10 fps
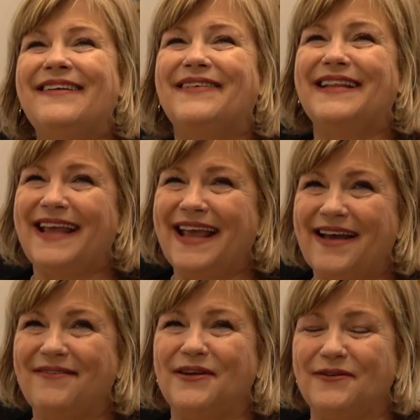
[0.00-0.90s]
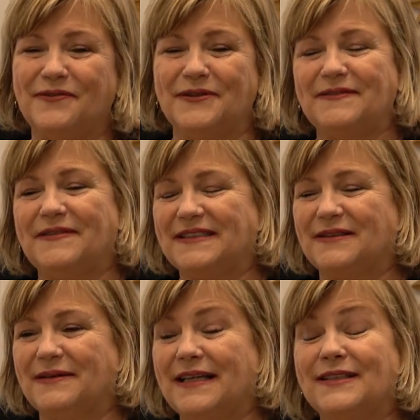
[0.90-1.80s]
when they have their first
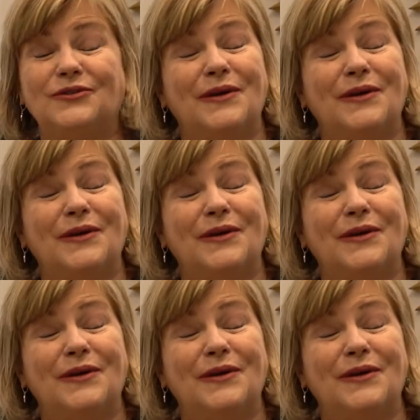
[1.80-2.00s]
visit with us,